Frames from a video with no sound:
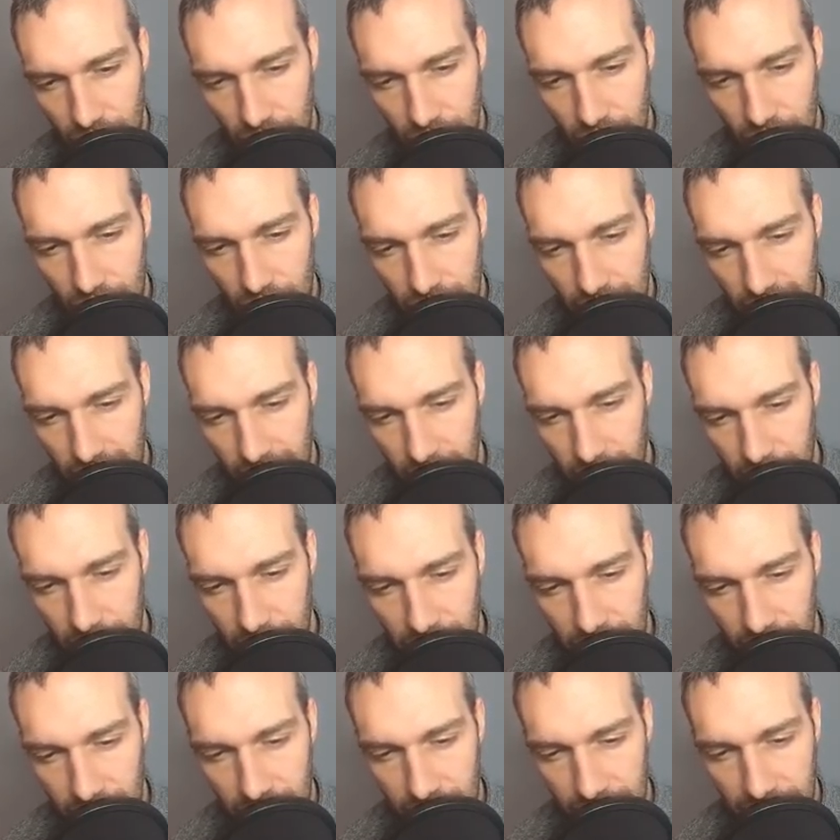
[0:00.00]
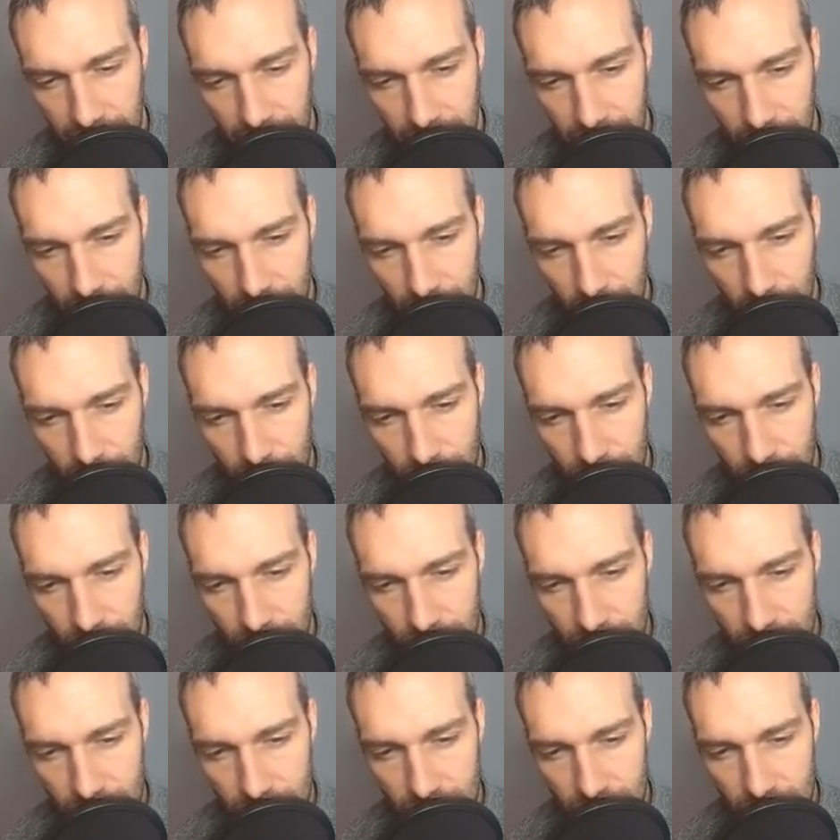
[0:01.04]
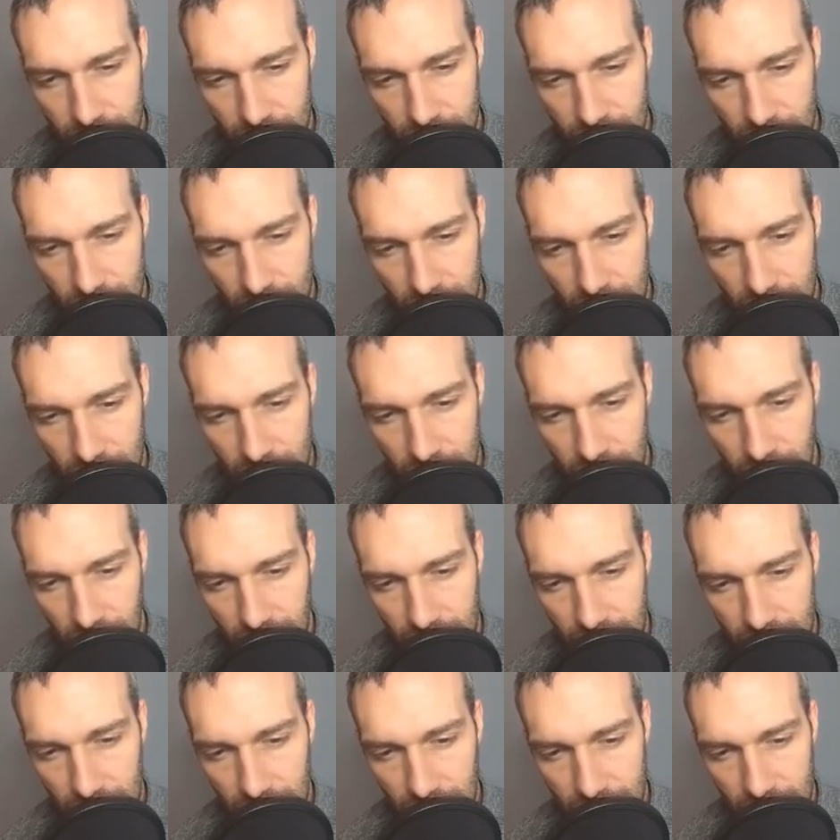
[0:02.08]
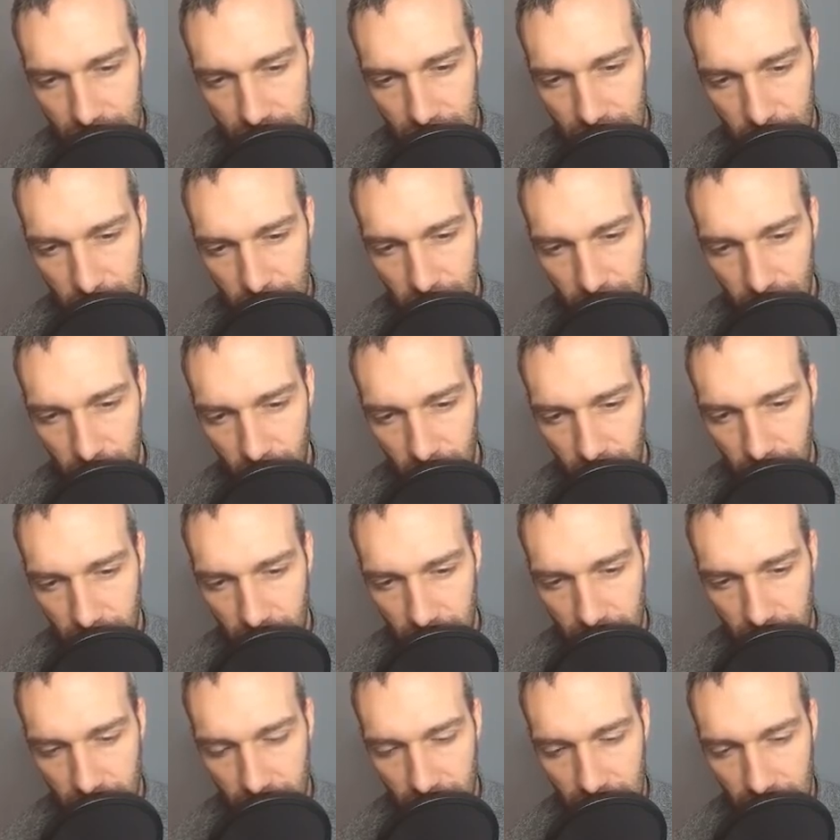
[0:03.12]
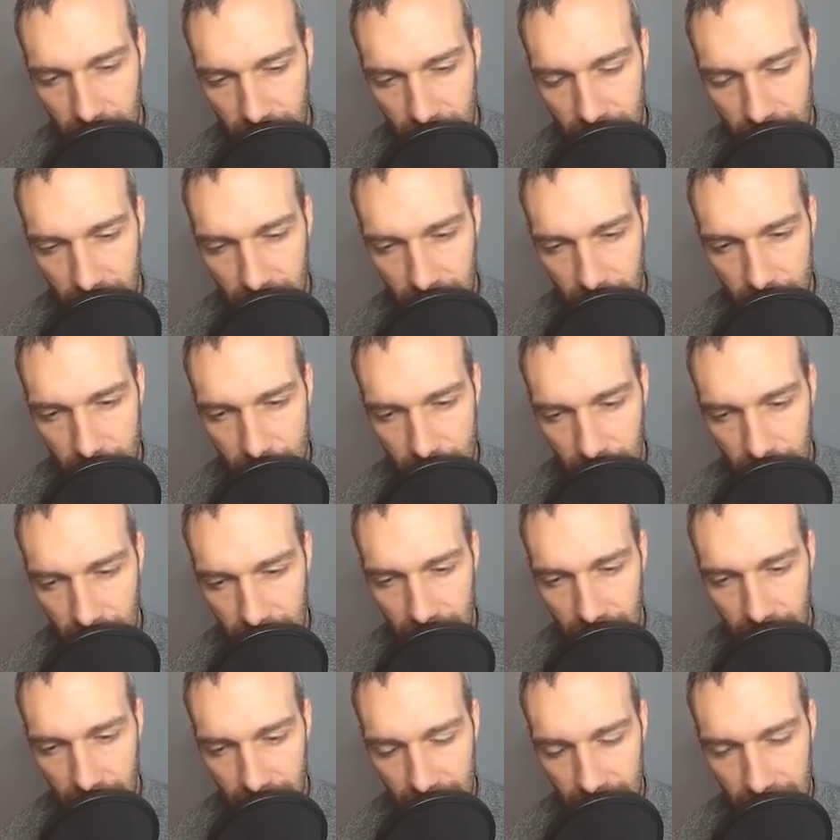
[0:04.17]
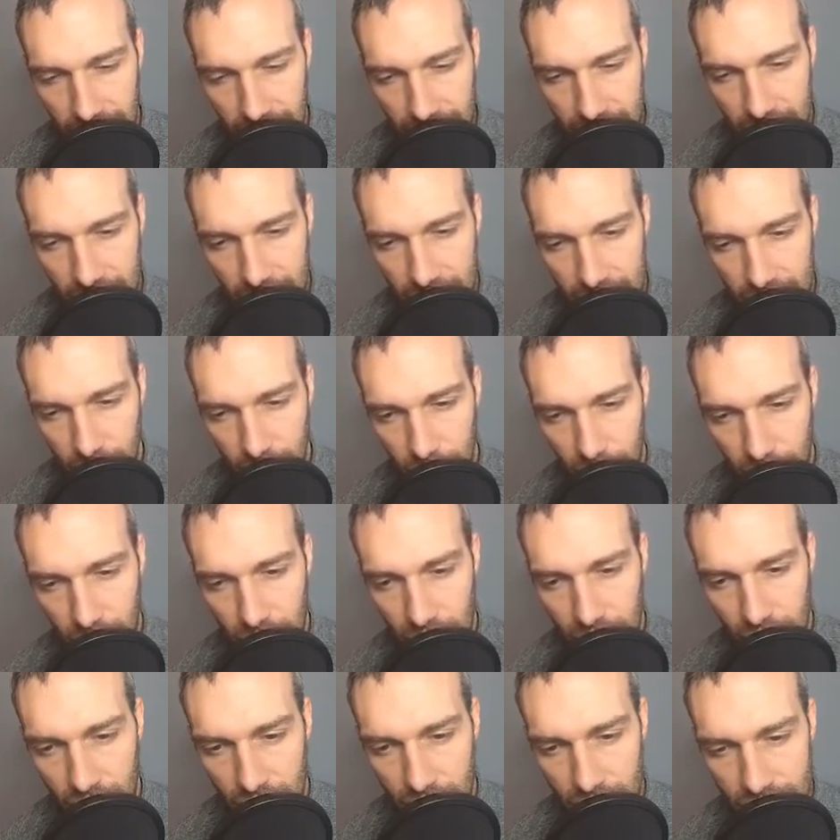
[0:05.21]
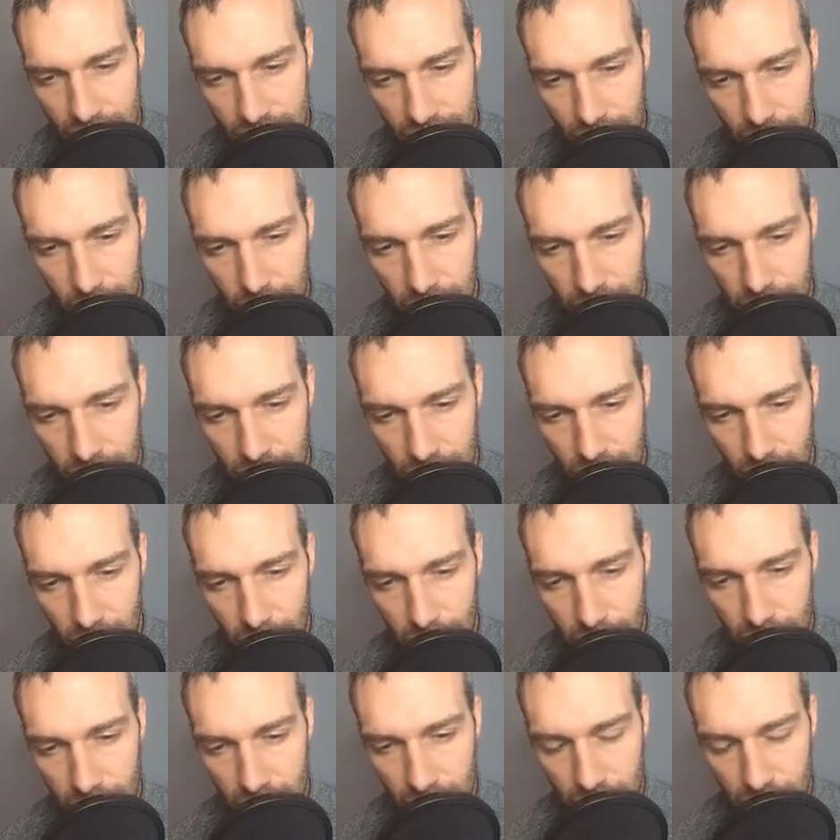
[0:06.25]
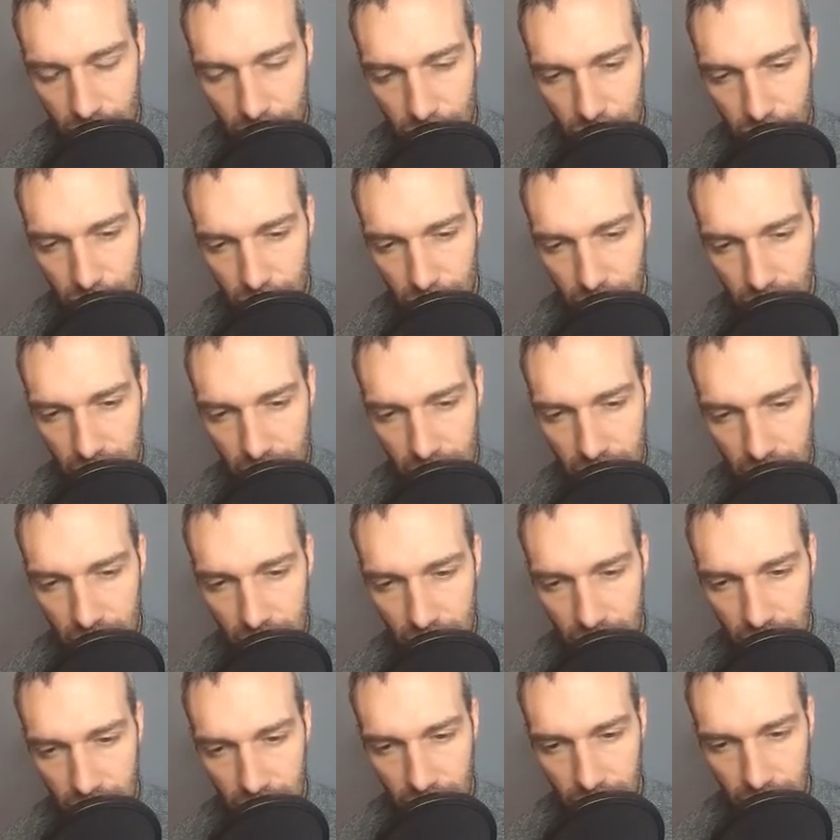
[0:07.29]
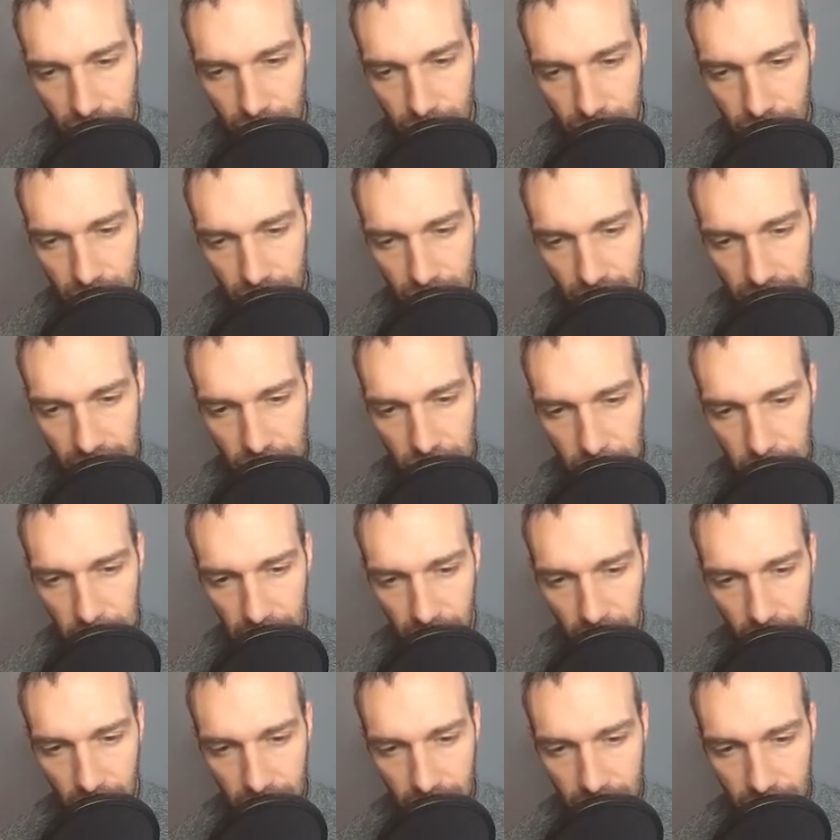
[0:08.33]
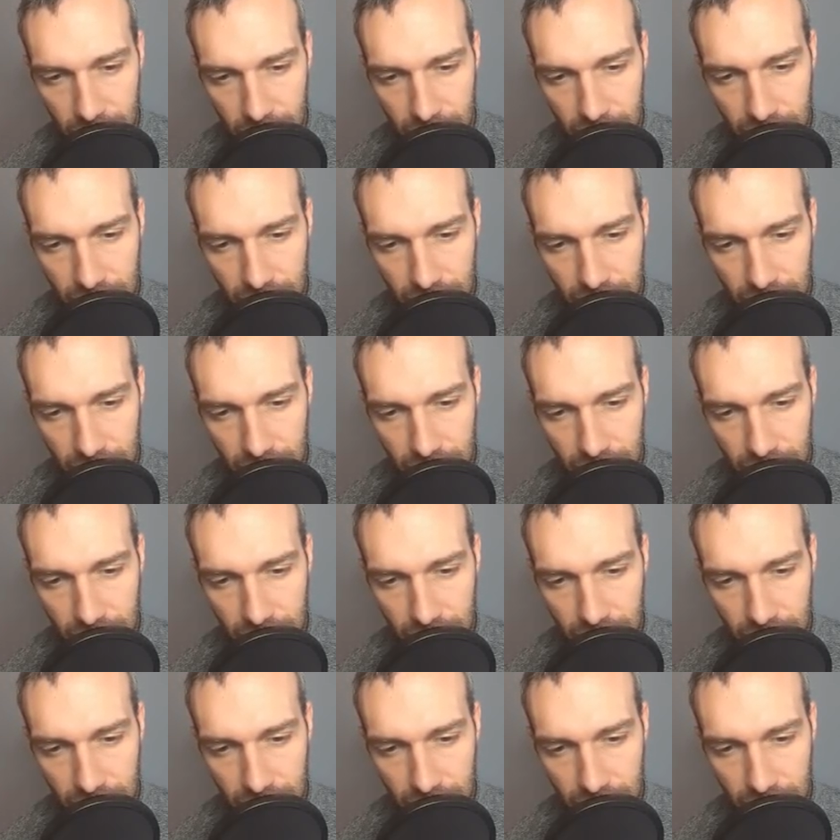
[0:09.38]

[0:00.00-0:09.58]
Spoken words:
Yeah, and now the question is, can I take this out before? Yeah, I can't take it out with Sucker Punches, so I'm just gonna go straight Ancient Power.